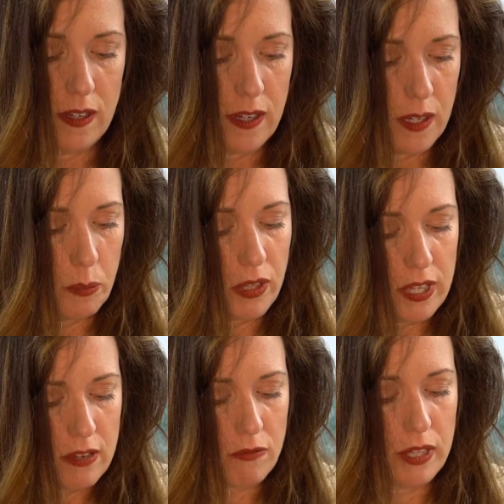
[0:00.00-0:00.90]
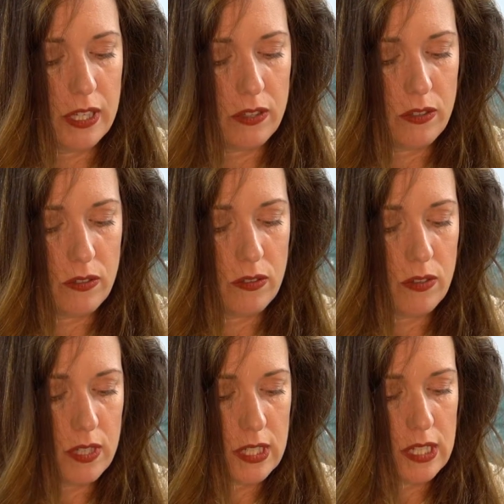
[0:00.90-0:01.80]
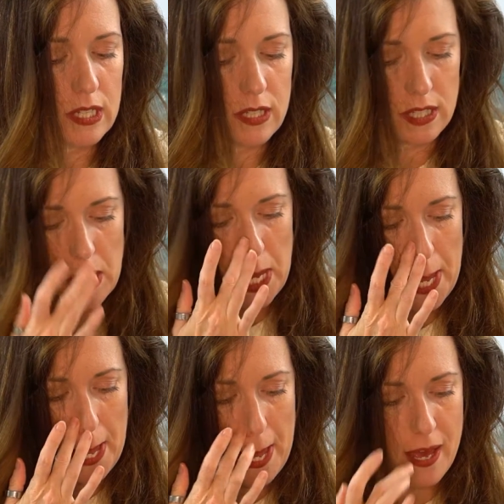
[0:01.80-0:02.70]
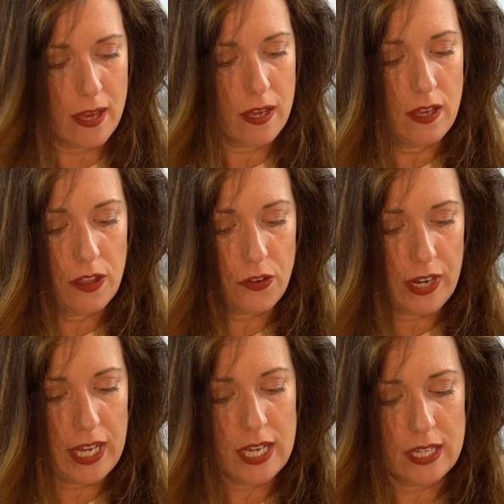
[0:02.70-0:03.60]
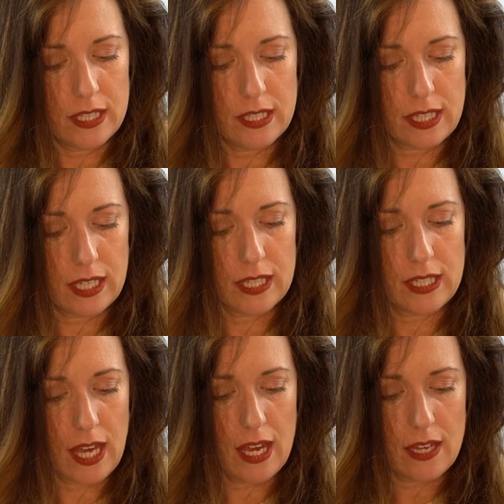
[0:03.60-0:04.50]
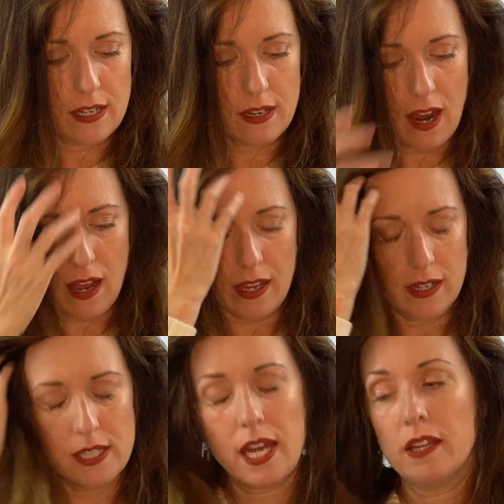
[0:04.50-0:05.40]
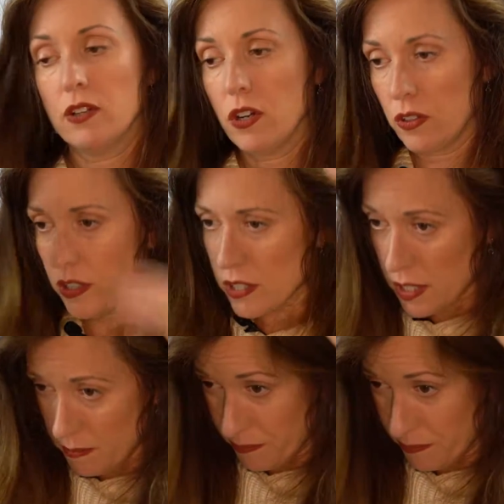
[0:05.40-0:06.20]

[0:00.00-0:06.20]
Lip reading: I believe we used, let's see, 3, 6, 8, 9, 10 curlers.